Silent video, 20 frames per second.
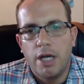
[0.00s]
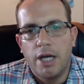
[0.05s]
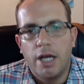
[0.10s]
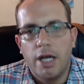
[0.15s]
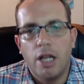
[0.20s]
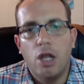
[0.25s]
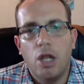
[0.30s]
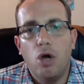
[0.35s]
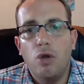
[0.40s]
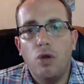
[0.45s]

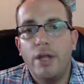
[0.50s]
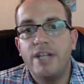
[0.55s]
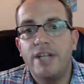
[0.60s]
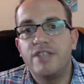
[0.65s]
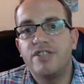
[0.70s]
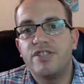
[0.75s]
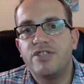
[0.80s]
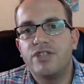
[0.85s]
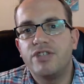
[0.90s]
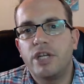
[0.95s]
Hello, ladies
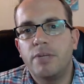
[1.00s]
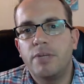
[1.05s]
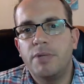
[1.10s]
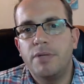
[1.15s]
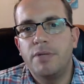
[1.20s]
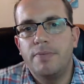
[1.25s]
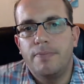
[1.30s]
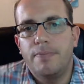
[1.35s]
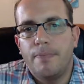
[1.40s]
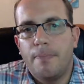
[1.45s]
and gentlemen.
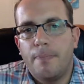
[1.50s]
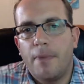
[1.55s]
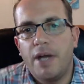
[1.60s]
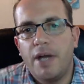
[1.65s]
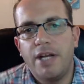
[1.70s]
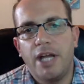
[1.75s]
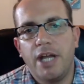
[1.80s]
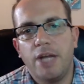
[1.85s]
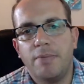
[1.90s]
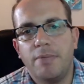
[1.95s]
My
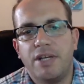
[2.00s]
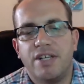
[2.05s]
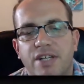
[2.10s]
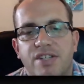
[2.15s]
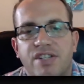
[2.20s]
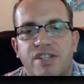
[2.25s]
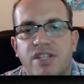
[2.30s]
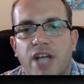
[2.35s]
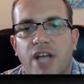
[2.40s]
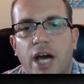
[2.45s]
name is
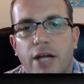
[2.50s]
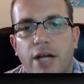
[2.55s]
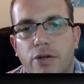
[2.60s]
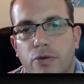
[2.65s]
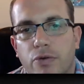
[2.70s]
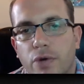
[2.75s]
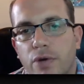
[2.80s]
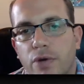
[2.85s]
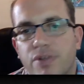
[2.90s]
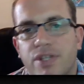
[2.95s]
Scott
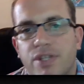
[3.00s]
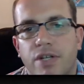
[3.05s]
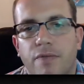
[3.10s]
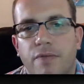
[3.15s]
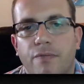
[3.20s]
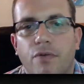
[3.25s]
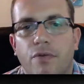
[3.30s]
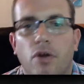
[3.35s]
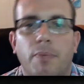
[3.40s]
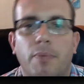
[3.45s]
Grierson
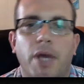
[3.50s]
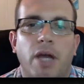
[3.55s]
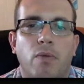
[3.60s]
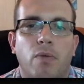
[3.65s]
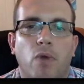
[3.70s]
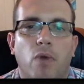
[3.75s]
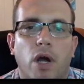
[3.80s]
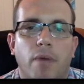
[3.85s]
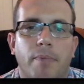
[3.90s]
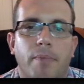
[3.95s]
from
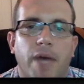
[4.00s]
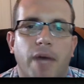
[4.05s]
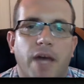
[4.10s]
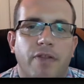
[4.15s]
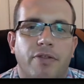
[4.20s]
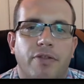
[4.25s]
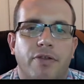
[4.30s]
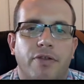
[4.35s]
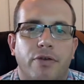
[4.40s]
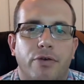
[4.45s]

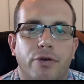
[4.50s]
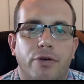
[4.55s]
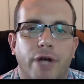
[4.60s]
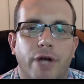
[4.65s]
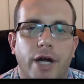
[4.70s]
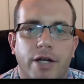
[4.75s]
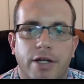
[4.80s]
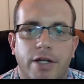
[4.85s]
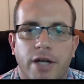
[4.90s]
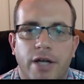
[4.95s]

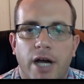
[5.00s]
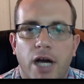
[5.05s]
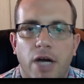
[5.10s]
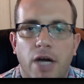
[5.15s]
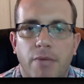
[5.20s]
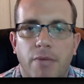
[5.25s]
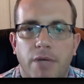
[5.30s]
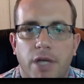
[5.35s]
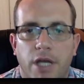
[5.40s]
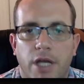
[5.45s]
nymathtutor.com,
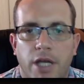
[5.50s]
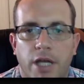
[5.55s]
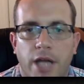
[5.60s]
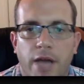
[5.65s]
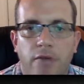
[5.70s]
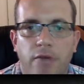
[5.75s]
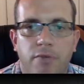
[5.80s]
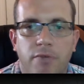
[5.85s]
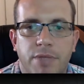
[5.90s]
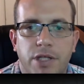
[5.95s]
and I
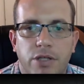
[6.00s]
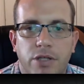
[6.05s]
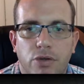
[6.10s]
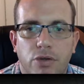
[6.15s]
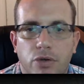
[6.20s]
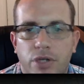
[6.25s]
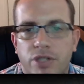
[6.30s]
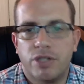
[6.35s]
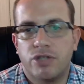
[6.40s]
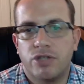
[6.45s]
will be your
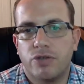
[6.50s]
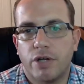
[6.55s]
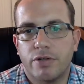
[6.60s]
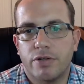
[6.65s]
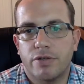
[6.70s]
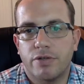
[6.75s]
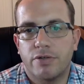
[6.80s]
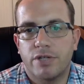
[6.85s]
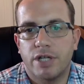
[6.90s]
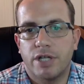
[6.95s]
instructor
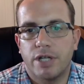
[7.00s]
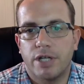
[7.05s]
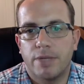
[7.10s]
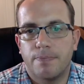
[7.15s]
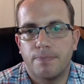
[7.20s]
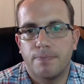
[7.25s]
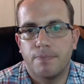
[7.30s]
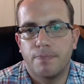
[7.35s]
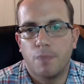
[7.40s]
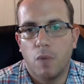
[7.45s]
today.
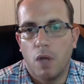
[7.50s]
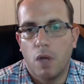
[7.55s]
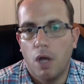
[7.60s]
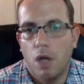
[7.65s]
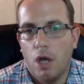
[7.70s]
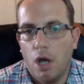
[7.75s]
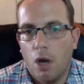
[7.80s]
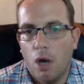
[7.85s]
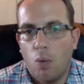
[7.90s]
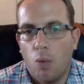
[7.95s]

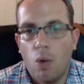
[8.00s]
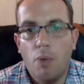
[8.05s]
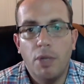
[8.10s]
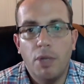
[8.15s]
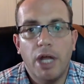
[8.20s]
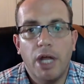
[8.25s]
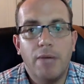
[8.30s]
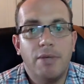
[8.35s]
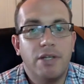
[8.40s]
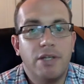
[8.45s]
What will
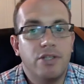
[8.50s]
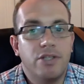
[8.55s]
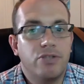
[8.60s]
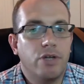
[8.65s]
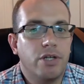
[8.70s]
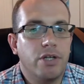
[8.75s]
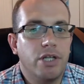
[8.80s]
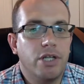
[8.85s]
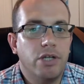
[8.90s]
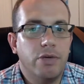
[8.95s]
I be
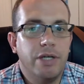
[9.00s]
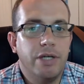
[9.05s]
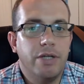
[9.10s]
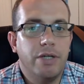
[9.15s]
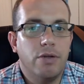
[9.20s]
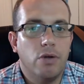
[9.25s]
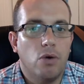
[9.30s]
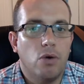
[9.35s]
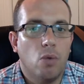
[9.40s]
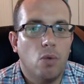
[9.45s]
instructing you in?
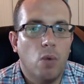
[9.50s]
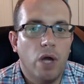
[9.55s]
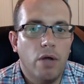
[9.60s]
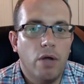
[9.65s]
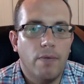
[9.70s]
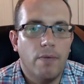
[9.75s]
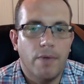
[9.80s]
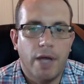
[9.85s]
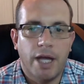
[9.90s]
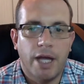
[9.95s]
Well,
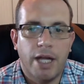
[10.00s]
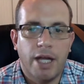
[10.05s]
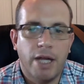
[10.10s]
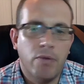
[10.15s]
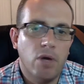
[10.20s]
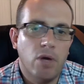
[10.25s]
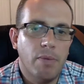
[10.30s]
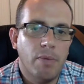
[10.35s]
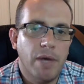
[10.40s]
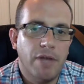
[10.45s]
at
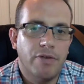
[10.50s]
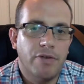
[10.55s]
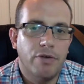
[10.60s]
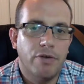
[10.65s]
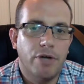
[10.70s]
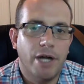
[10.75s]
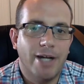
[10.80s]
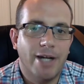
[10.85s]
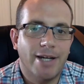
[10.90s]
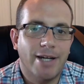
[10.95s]

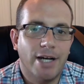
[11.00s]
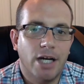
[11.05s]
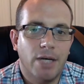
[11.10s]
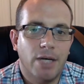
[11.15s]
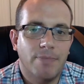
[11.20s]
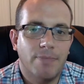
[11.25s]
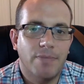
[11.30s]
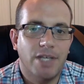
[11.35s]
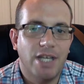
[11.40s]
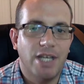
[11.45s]
nymathtutor.com,
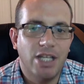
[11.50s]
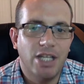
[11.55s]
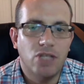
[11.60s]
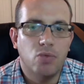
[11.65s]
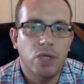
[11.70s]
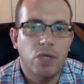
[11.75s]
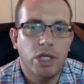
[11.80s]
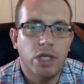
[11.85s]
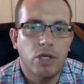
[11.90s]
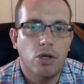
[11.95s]
each
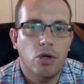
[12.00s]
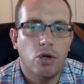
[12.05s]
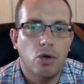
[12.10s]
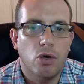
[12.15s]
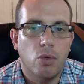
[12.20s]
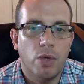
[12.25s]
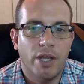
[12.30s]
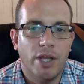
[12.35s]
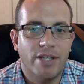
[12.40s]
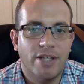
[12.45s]
week
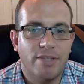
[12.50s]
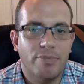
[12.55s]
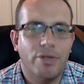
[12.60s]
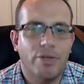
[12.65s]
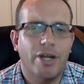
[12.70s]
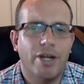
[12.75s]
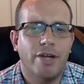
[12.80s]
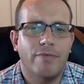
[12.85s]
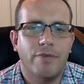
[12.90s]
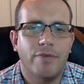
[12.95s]
we like to put
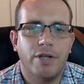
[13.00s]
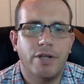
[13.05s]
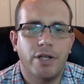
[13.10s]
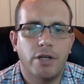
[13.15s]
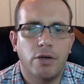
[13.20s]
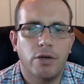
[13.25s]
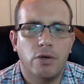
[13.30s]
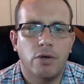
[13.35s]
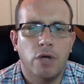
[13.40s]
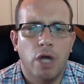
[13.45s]
out a video